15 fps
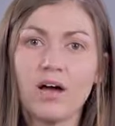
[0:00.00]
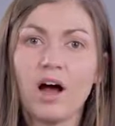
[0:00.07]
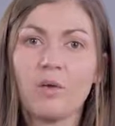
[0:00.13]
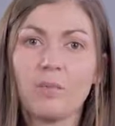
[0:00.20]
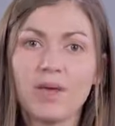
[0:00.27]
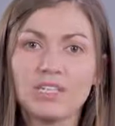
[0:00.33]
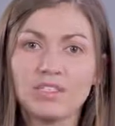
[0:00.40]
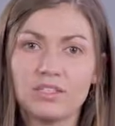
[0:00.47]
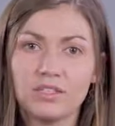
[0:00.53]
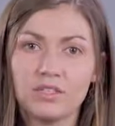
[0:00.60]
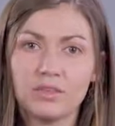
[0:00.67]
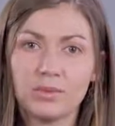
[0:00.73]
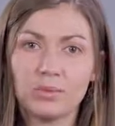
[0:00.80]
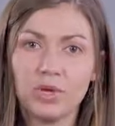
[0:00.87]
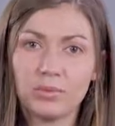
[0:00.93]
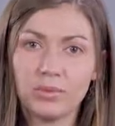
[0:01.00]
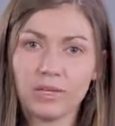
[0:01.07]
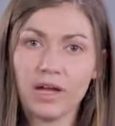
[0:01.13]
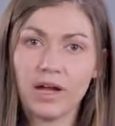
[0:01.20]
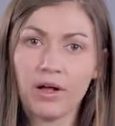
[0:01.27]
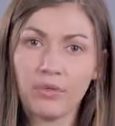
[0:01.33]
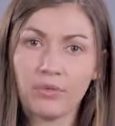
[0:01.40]
I mentioned that public
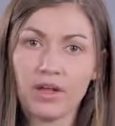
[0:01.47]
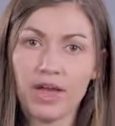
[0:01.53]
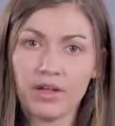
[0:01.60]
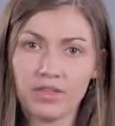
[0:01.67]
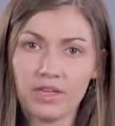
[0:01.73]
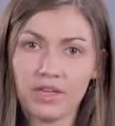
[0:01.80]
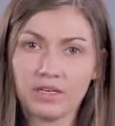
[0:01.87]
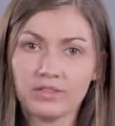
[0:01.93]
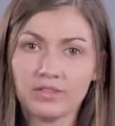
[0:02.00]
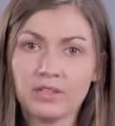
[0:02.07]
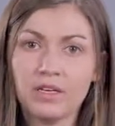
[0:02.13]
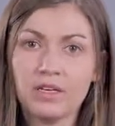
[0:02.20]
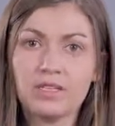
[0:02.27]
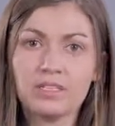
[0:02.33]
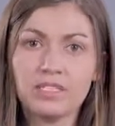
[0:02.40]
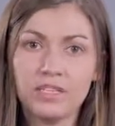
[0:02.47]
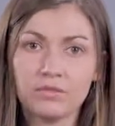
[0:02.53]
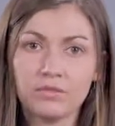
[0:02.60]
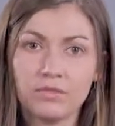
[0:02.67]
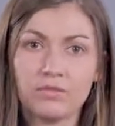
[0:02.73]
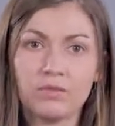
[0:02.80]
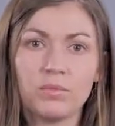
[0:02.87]
health ethics
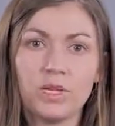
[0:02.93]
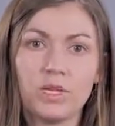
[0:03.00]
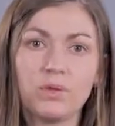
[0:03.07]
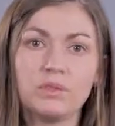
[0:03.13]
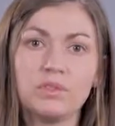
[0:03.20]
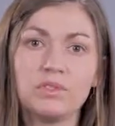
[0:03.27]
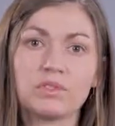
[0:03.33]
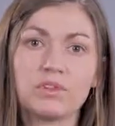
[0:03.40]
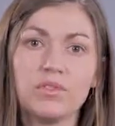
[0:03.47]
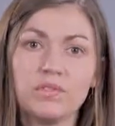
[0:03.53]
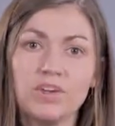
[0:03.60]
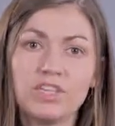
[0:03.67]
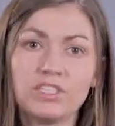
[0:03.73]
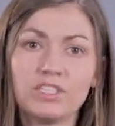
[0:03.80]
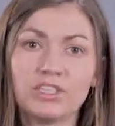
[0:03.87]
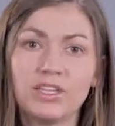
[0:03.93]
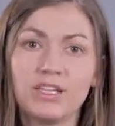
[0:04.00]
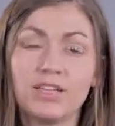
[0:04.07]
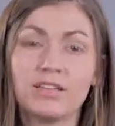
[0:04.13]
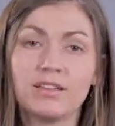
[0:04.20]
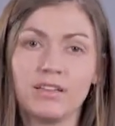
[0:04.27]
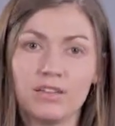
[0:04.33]
differ from those used conventionally
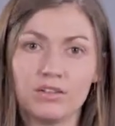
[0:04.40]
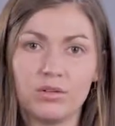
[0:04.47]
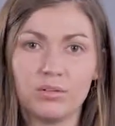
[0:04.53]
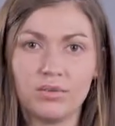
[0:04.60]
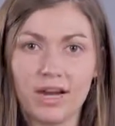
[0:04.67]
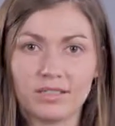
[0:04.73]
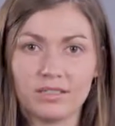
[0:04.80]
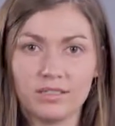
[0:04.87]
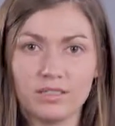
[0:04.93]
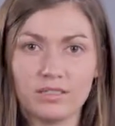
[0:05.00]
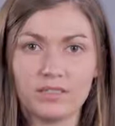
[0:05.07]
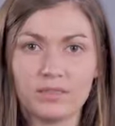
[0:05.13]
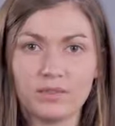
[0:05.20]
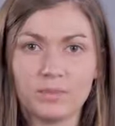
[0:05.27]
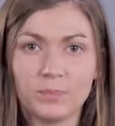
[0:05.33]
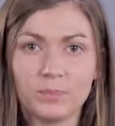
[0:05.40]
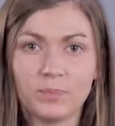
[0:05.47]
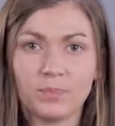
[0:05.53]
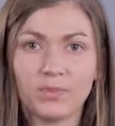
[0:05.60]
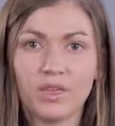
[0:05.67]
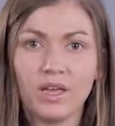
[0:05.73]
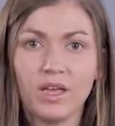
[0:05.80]
in clinical practice.
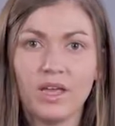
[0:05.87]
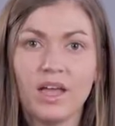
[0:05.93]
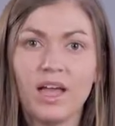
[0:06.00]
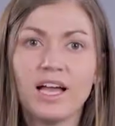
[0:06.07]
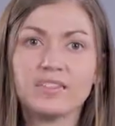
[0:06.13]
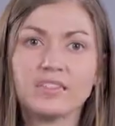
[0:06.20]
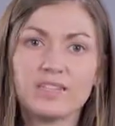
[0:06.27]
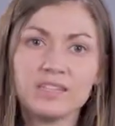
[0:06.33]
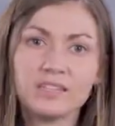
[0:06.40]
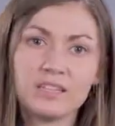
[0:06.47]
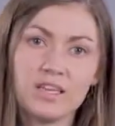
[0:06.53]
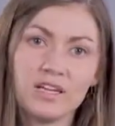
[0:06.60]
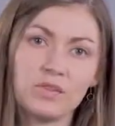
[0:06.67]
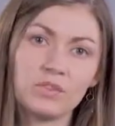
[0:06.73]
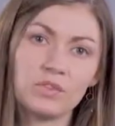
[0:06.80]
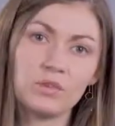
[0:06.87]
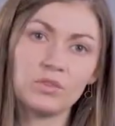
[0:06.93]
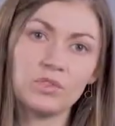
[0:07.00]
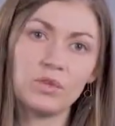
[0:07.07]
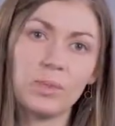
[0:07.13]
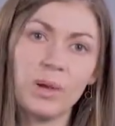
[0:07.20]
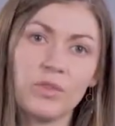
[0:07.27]
And since then, I've
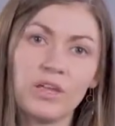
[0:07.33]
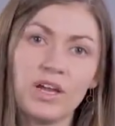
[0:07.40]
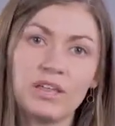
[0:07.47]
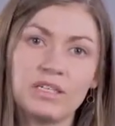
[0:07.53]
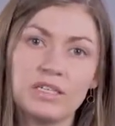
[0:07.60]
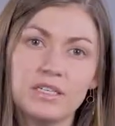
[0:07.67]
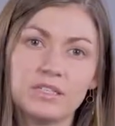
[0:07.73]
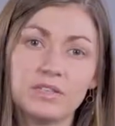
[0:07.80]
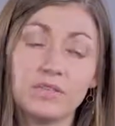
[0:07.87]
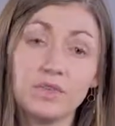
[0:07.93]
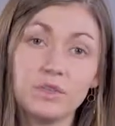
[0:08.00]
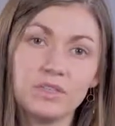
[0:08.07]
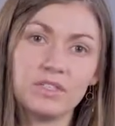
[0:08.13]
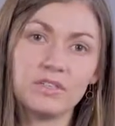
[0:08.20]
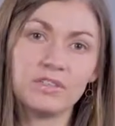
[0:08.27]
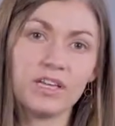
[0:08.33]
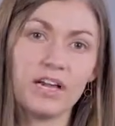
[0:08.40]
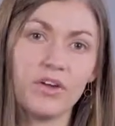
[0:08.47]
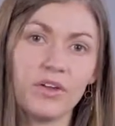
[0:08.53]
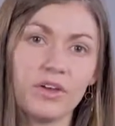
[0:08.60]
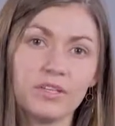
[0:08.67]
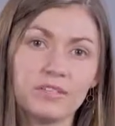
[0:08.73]
told you about the ideas of
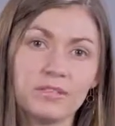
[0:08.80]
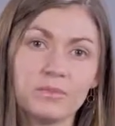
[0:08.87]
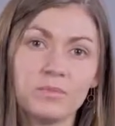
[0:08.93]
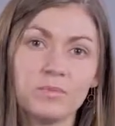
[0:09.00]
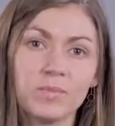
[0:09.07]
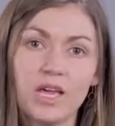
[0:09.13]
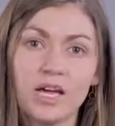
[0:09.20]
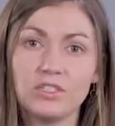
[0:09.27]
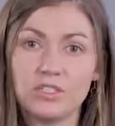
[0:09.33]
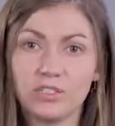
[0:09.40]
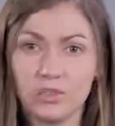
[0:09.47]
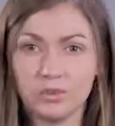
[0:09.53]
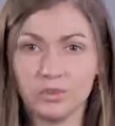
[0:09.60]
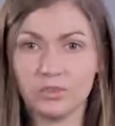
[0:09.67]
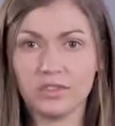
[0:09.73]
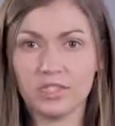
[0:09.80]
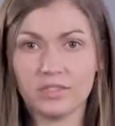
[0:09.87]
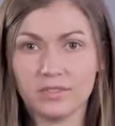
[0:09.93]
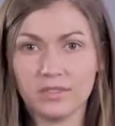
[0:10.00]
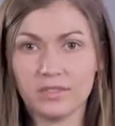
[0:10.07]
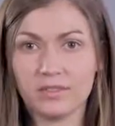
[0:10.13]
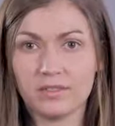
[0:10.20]
utilitarianism and social
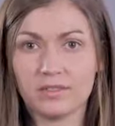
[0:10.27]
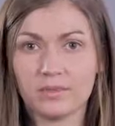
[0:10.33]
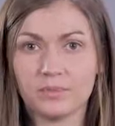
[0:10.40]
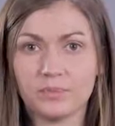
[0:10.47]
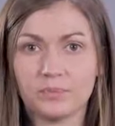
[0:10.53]
justice.